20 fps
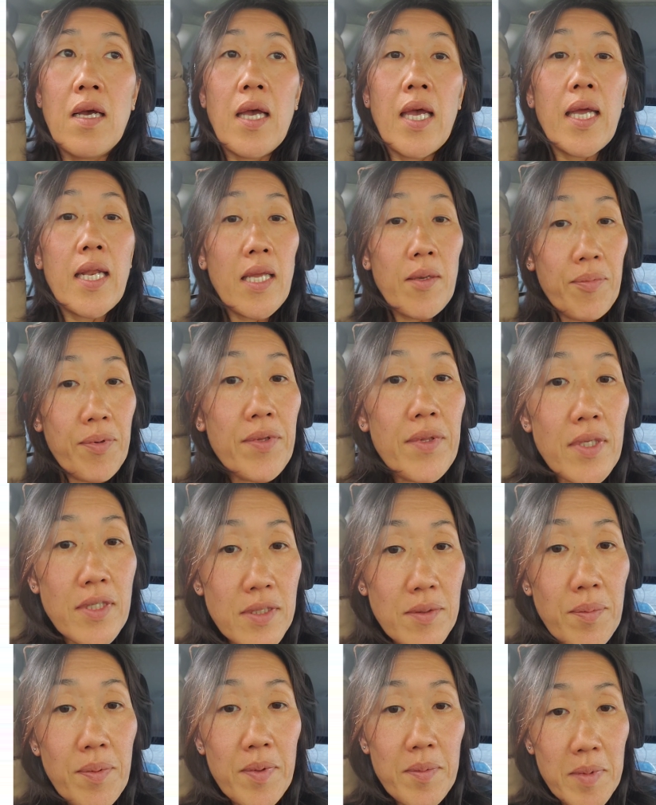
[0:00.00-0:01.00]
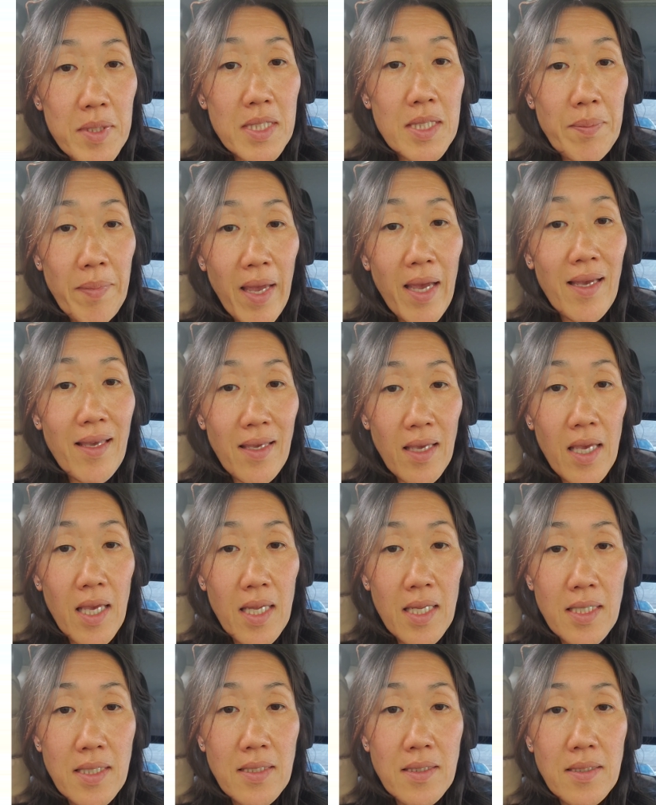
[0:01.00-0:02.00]
and I put the supplements back
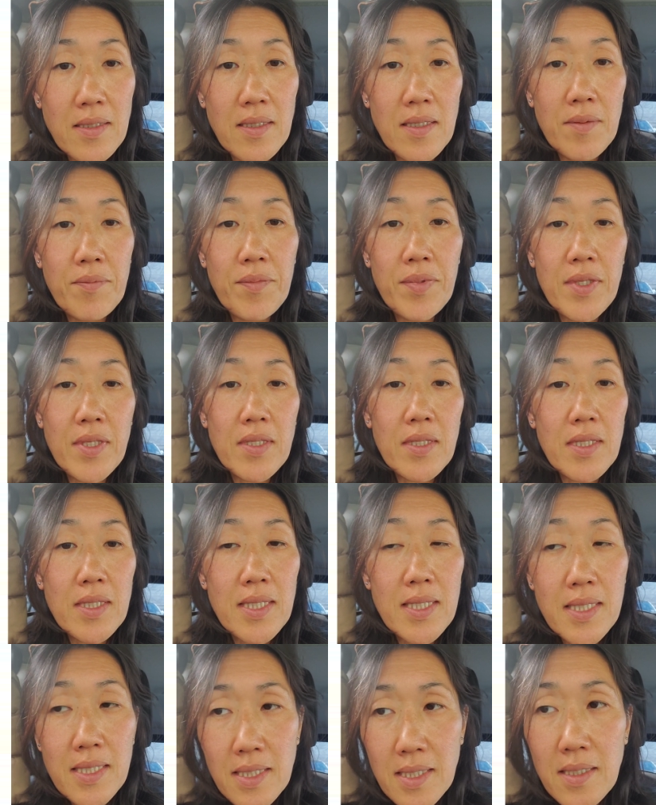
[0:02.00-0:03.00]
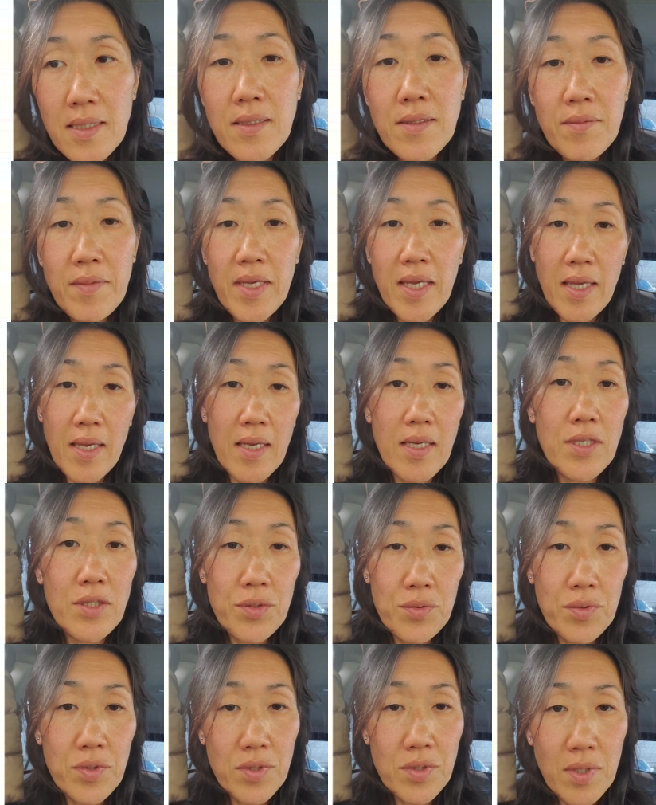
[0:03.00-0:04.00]
in, but still my
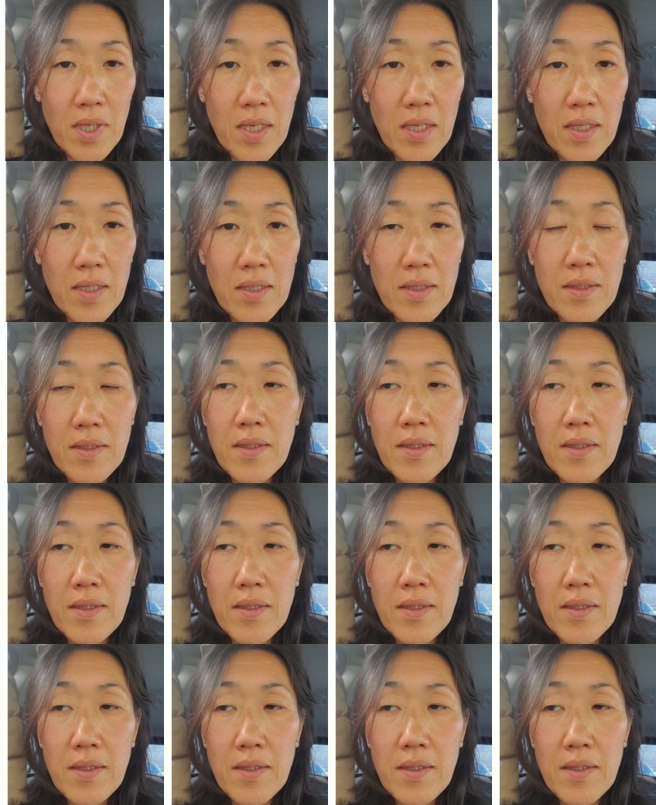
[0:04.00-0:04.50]
hands were dry.